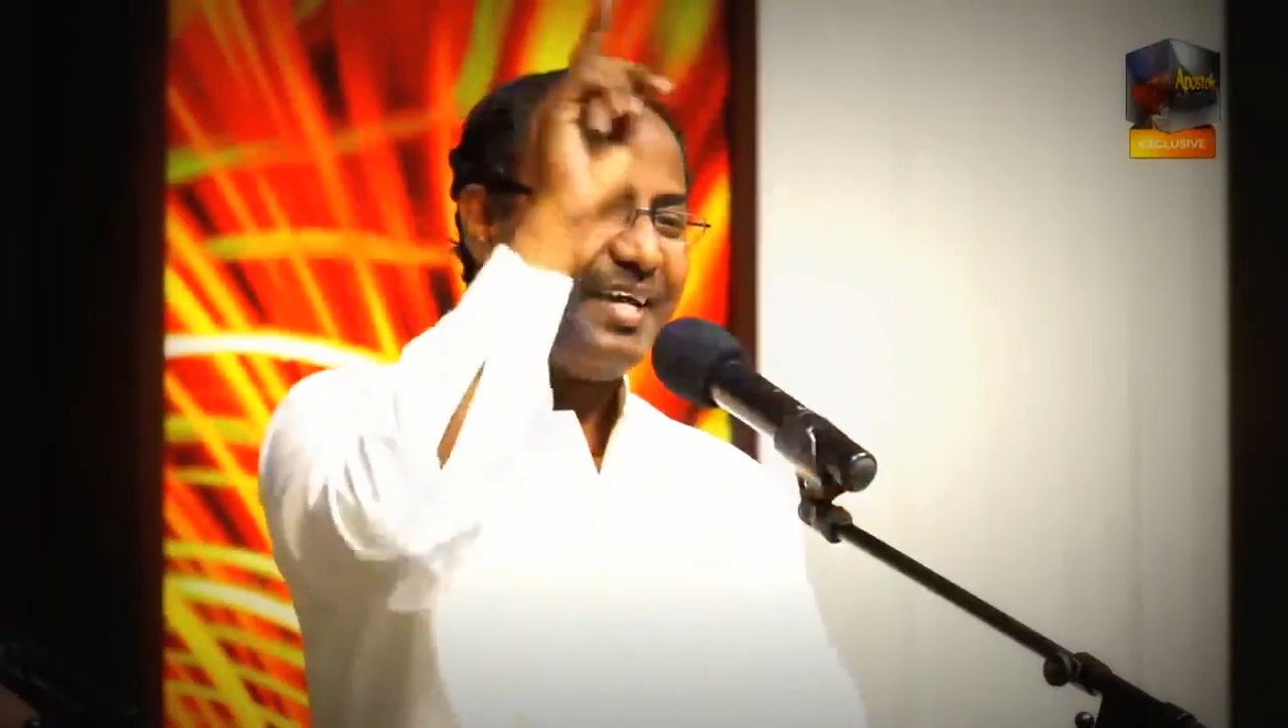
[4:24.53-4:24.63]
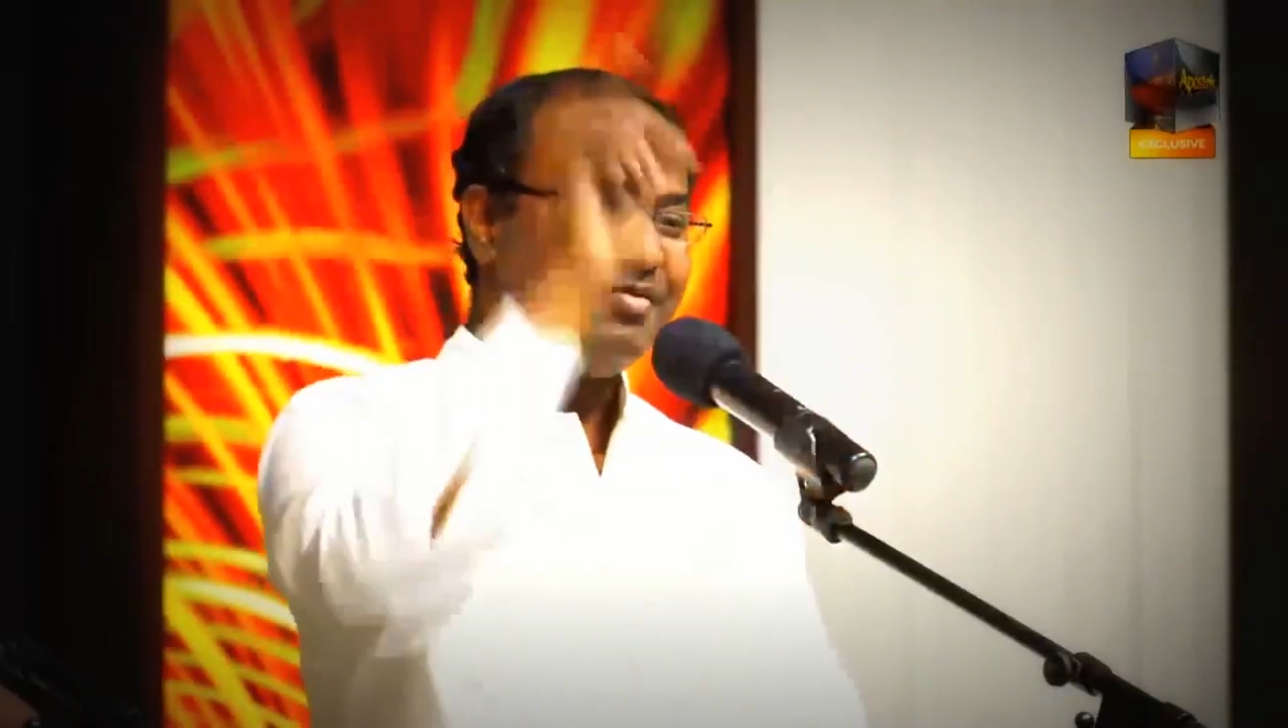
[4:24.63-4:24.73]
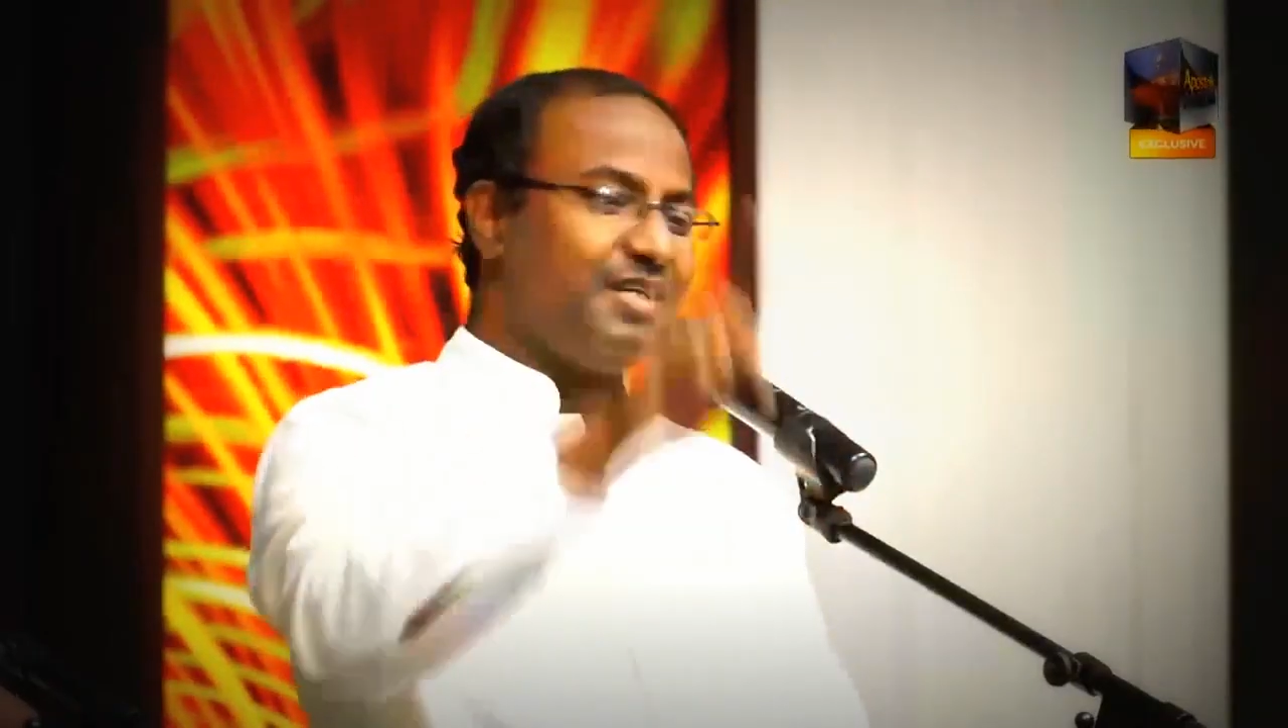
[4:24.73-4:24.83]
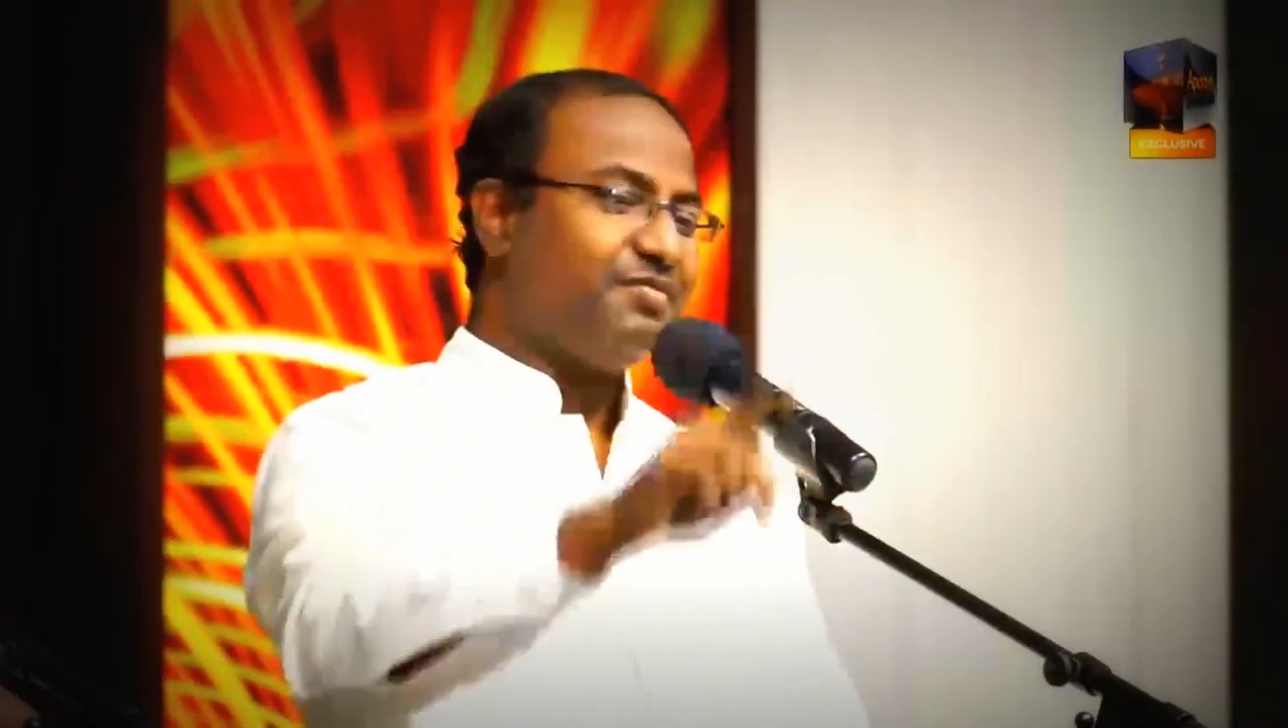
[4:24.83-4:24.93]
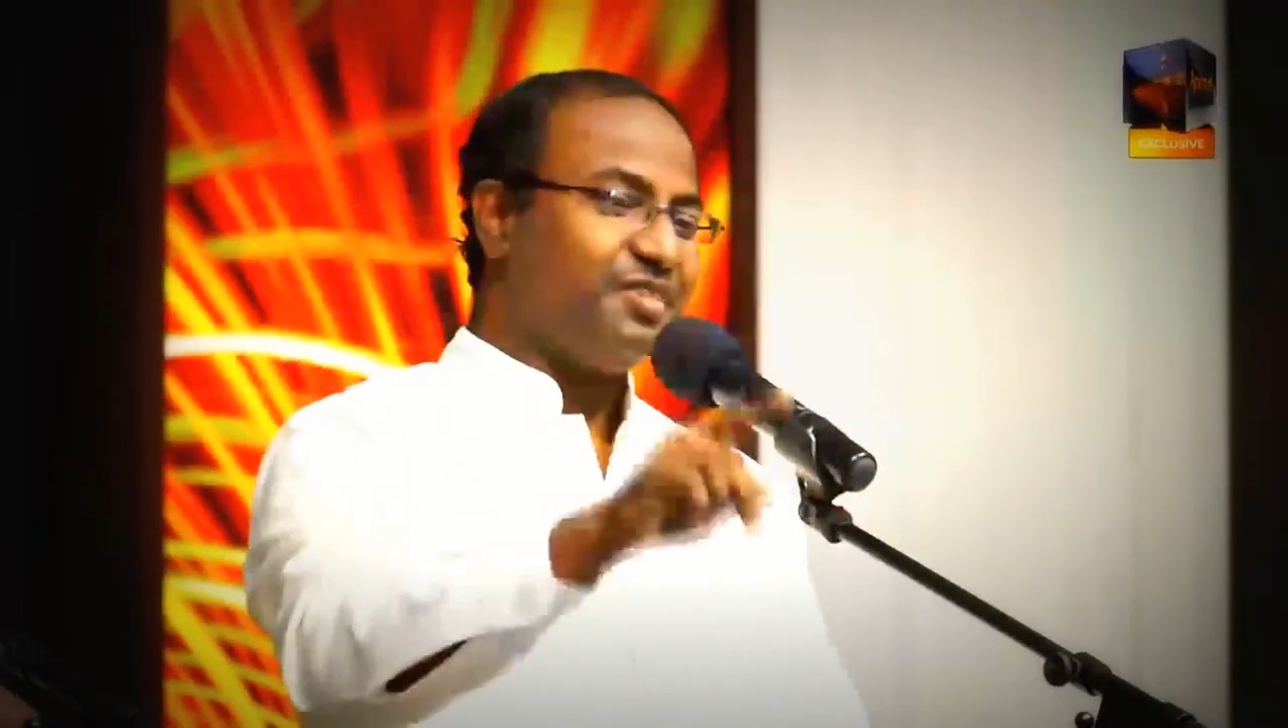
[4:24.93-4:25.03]

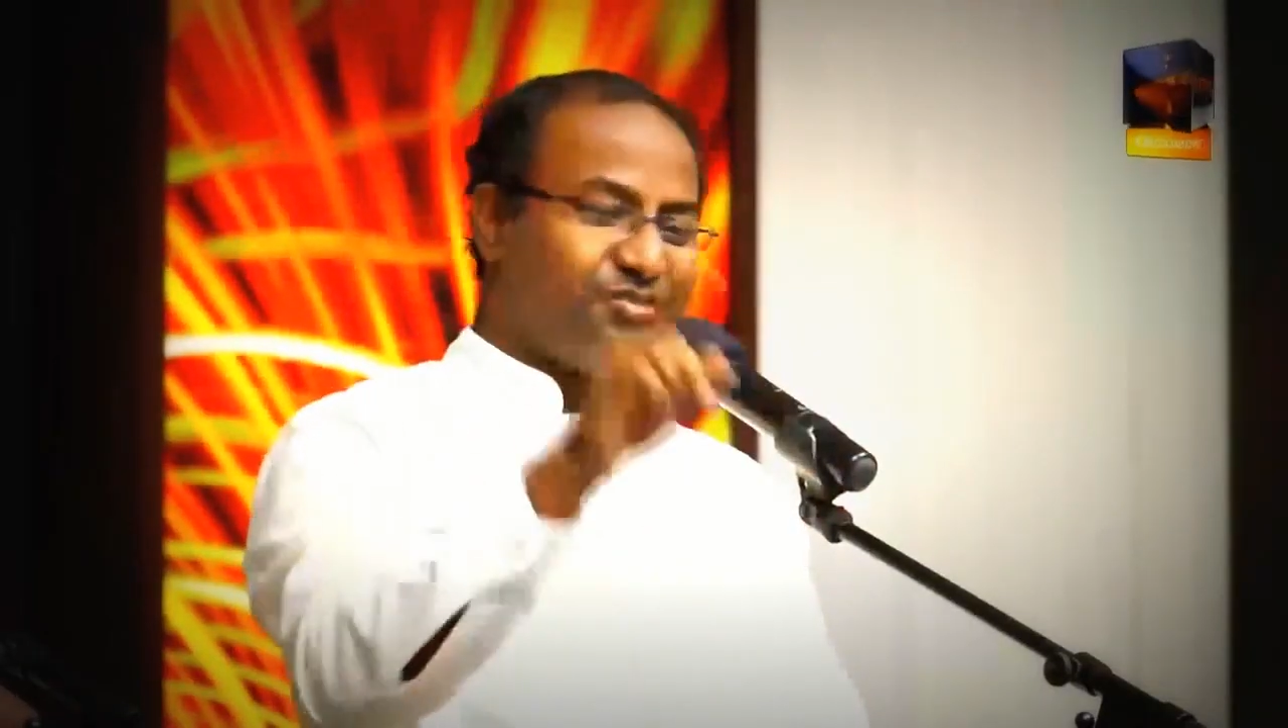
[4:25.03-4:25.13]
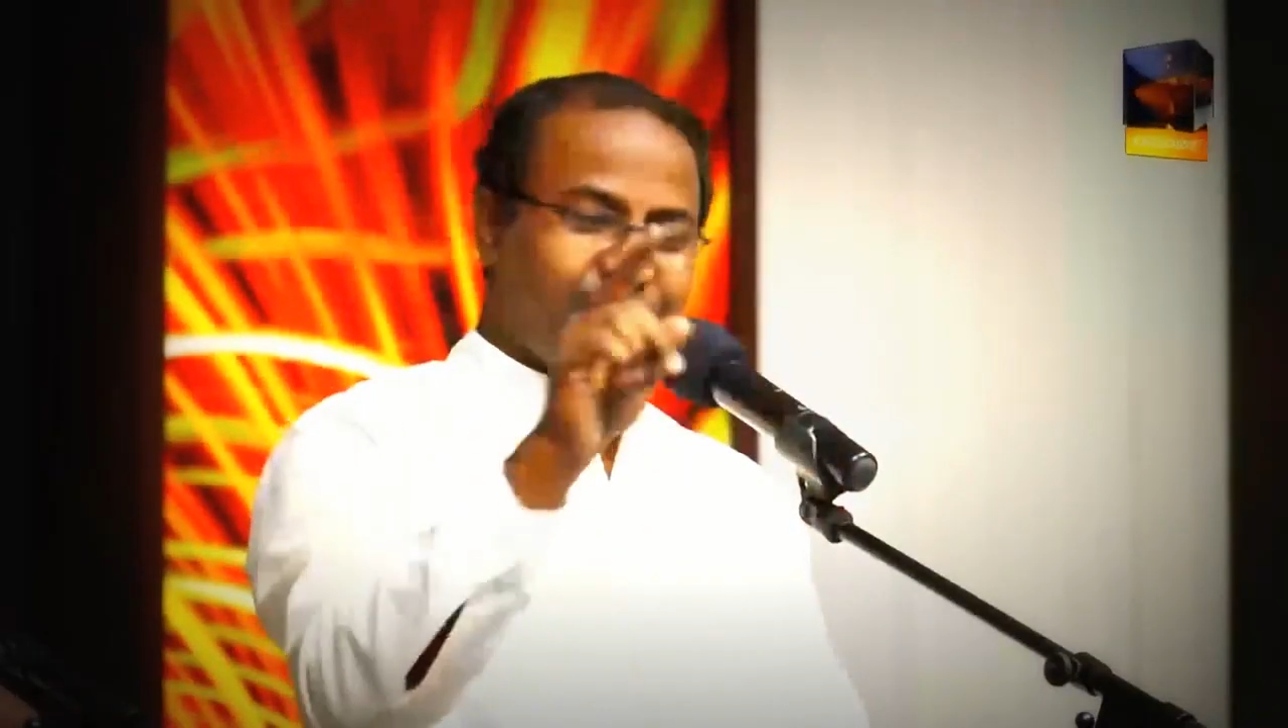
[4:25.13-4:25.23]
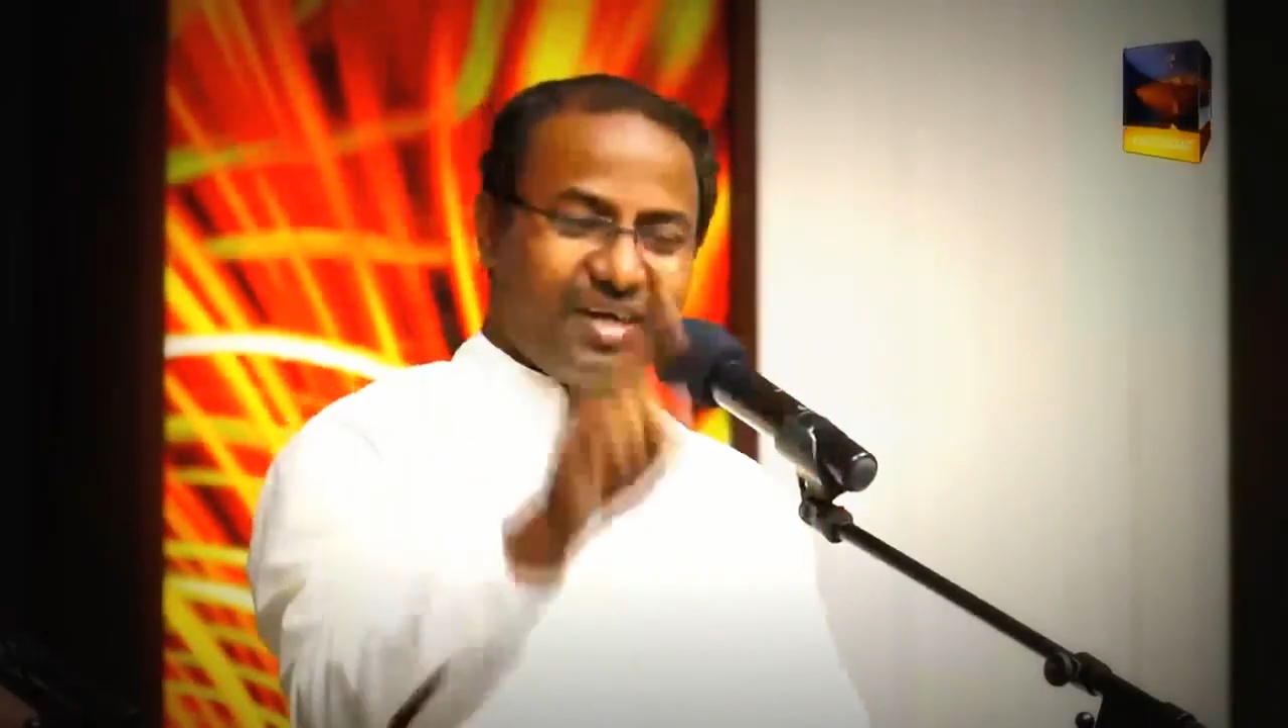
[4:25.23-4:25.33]
even if his